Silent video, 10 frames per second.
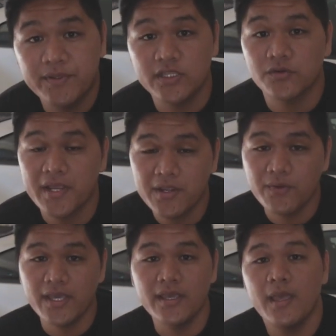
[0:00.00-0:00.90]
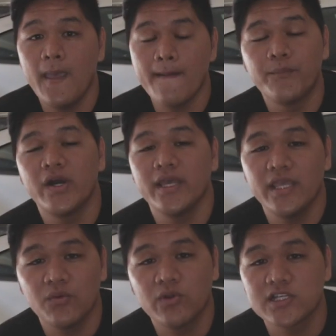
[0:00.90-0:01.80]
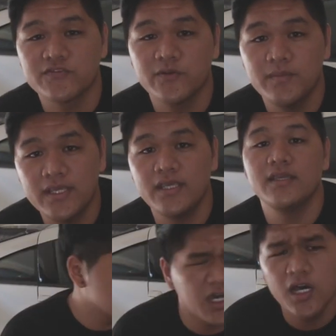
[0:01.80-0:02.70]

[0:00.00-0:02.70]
be the right way, but it works for me.